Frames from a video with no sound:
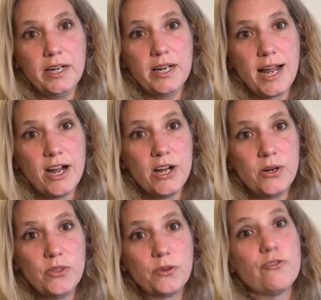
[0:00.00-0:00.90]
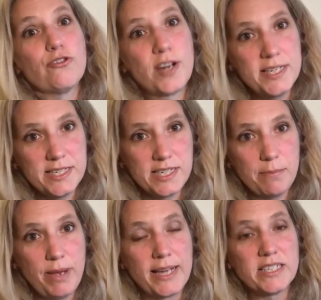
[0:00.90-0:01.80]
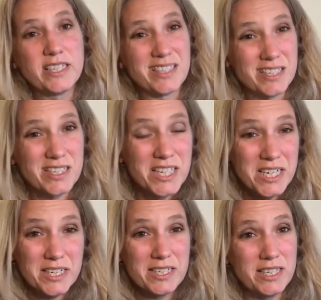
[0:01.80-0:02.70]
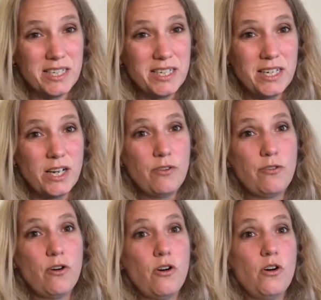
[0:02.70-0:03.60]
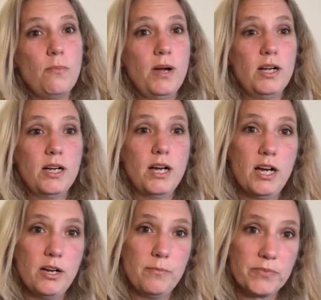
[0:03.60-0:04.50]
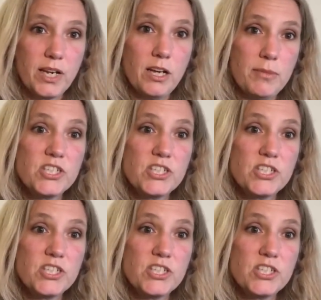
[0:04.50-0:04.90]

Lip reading: Now, the greatest impact to society from climate